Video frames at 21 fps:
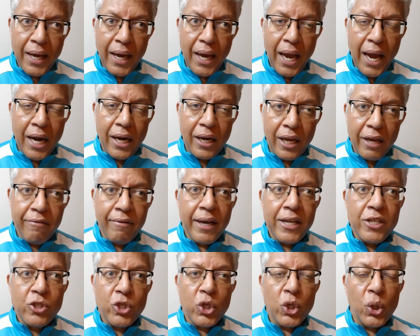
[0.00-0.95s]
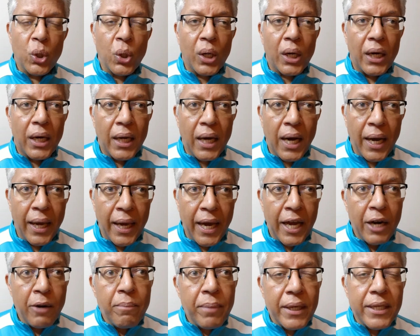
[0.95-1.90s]
And Ivanchuk
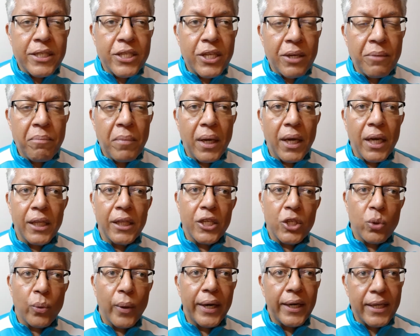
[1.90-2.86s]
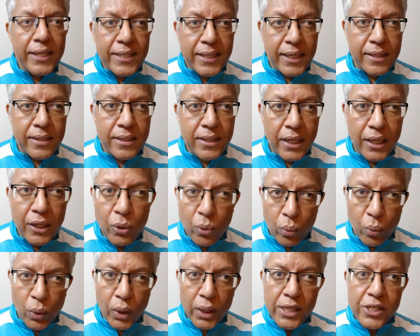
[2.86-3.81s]
again beat him in the
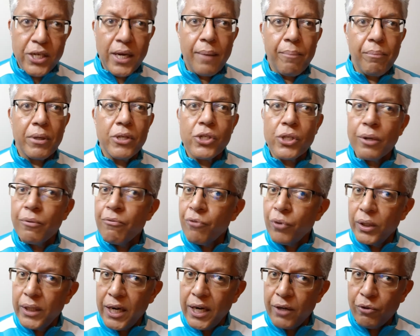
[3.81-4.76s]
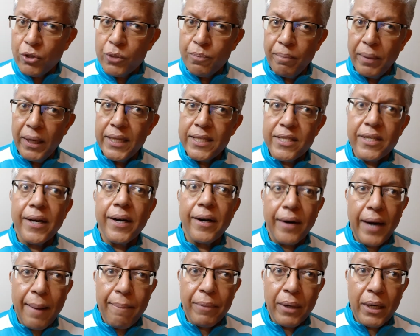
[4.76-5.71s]
2016 World Championship, for that was Blitz and
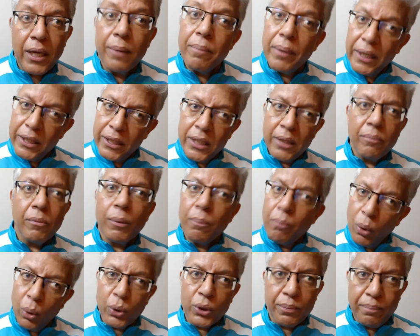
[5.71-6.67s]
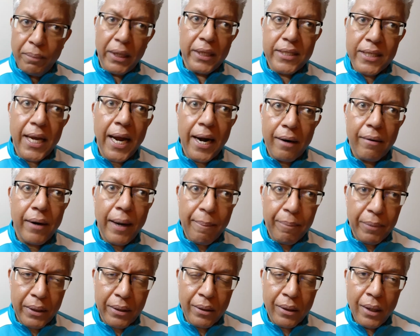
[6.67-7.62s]
Rapid. He beat him in both Blitz and
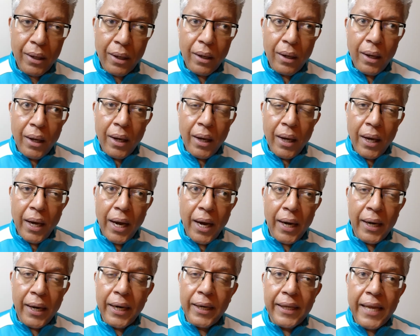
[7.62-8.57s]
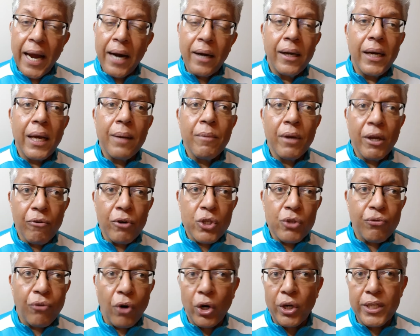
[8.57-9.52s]
Rapid. And at that time, he was
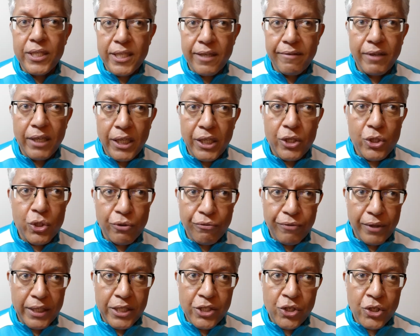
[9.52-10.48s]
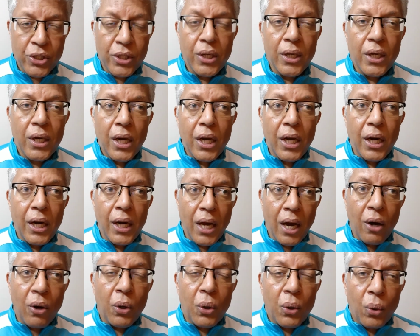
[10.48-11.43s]
47 years of age.
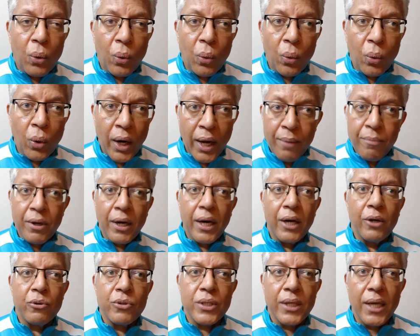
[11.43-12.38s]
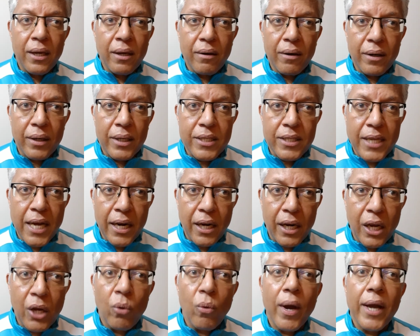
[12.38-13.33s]
Now, what I'm trying to say here is
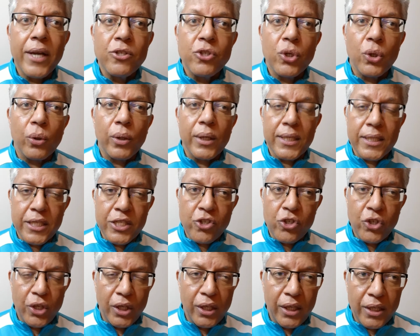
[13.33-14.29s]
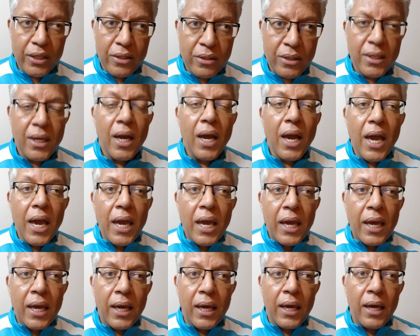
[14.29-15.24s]
that Ivanchuk is a genius.
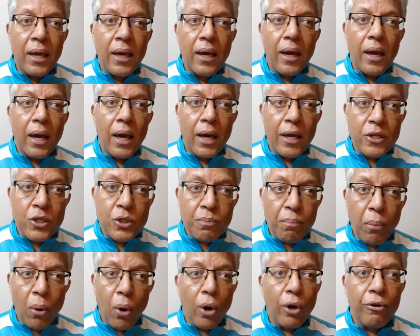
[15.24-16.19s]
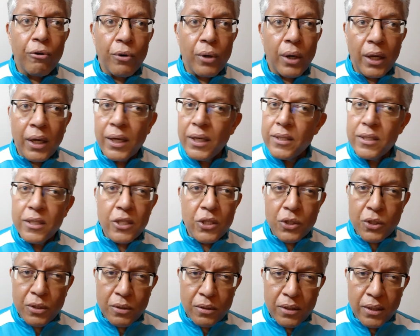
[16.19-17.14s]
He is born,
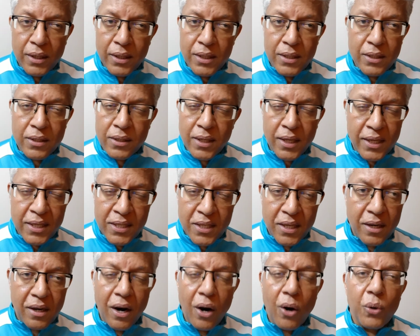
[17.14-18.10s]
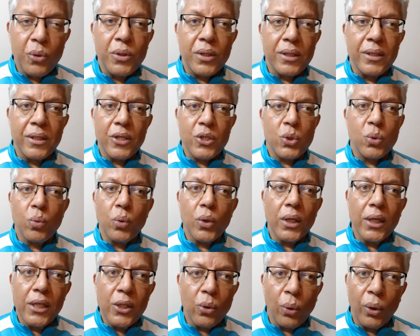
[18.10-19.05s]
he's around in this
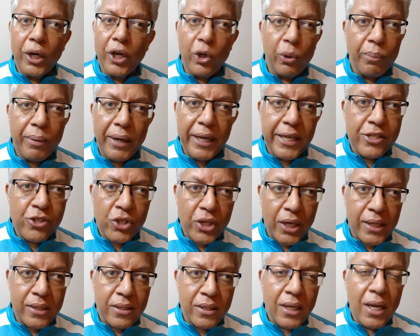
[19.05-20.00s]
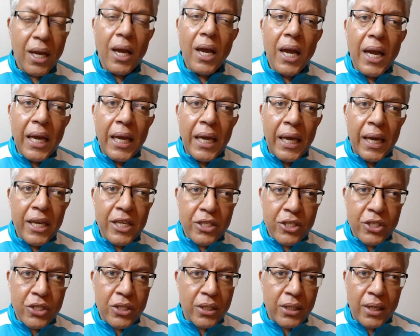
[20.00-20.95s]
world only to play chess.
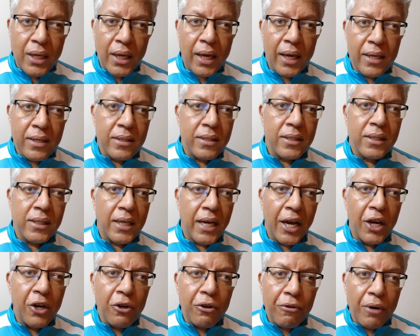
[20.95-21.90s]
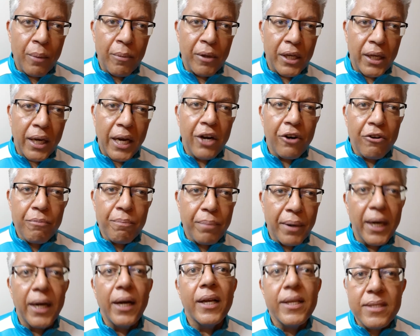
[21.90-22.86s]
His kind of, the kind of
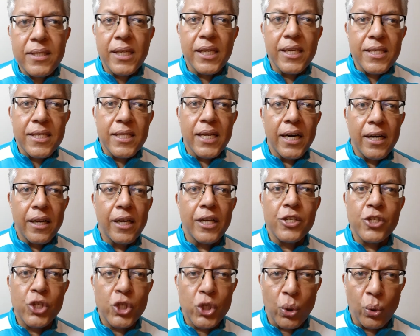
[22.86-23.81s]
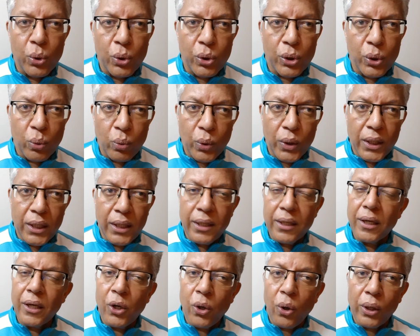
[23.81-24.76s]
brilliancies that he has shown to the world
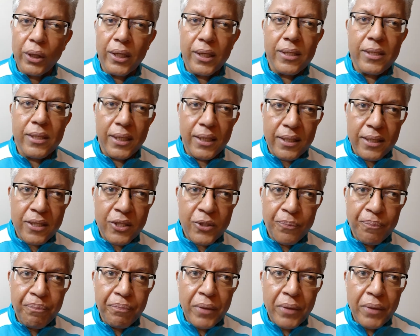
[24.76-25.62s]
in all these years